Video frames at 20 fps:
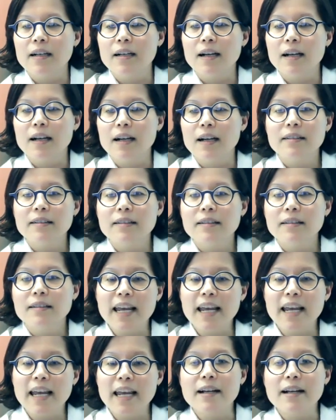lay on
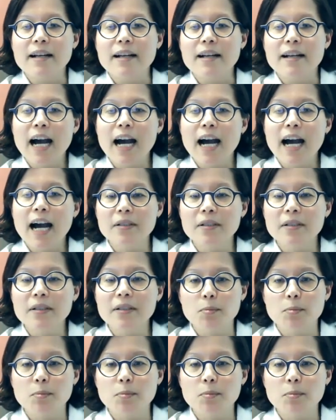top of your
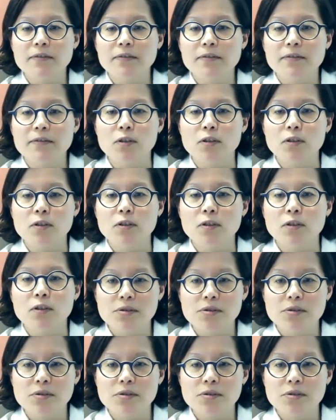pelvic floor muscles.